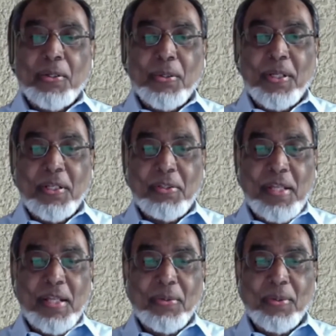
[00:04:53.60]
During his
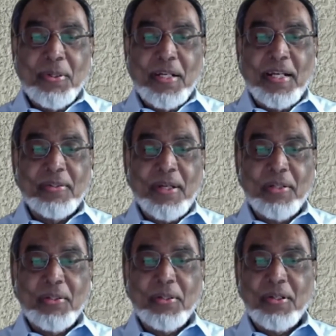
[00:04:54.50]
tenure as
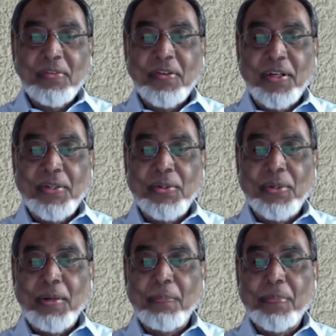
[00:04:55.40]
rector of
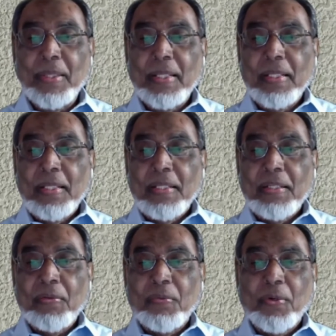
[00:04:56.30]
IIUM,
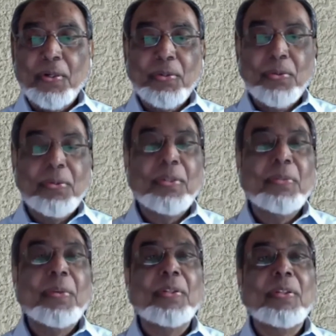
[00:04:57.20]
he worked to
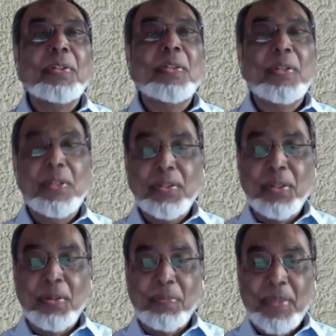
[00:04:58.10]
convince the
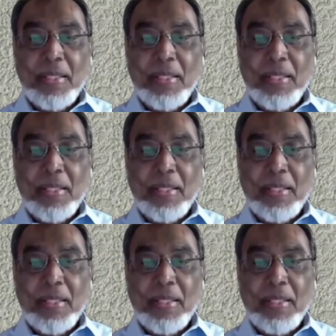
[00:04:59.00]
traditionalists